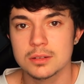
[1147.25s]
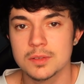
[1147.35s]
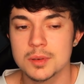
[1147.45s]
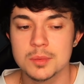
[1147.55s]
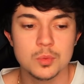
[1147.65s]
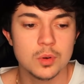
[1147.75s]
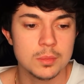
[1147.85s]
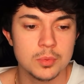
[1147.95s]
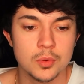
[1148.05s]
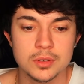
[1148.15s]
If people want to
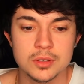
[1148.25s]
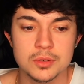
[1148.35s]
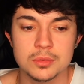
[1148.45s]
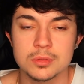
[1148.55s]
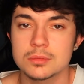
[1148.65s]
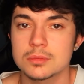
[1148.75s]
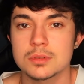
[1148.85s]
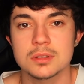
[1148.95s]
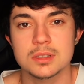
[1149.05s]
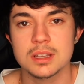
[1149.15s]
bully you,
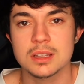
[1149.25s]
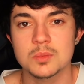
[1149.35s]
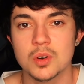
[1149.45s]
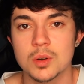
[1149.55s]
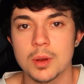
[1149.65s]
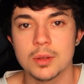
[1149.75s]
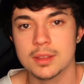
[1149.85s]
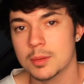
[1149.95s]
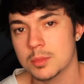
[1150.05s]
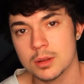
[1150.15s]
says more about
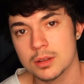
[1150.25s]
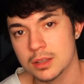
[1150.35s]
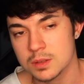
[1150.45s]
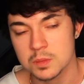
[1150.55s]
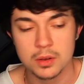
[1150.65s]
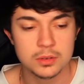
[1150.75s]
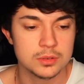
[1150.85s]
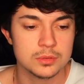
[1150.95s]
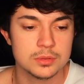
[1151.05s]
them than it does about you.